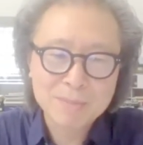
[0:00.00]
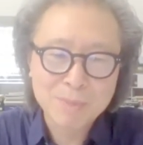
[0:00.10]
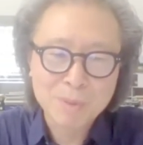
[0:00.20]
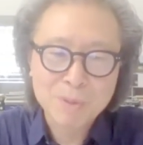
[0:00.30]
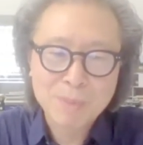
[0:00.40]

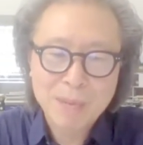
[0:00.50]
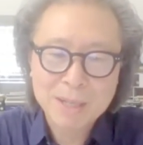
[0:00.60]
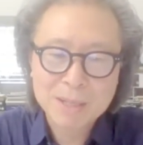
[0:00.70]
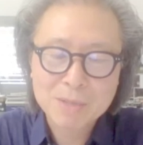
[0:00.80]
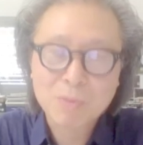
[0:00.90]
moved by
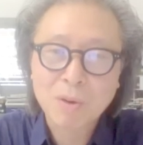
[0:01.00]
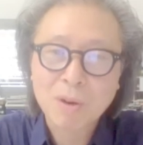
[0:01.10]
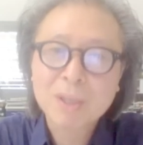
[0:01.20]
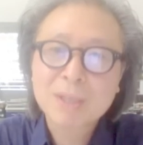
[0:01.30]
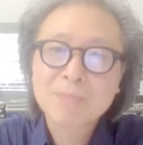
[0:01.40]
his
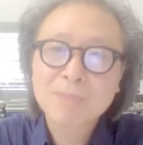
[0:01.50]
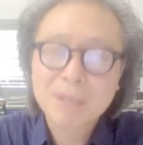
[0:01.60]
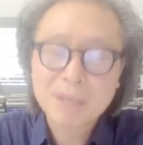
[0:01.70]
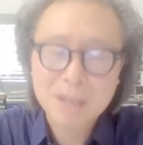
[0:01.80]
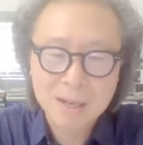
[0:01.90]
work
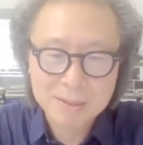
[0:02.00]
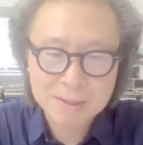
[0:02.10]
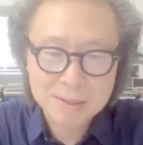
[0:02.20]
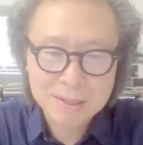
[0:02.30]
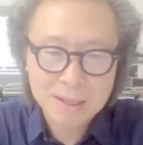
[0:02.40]

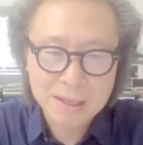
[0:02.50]
because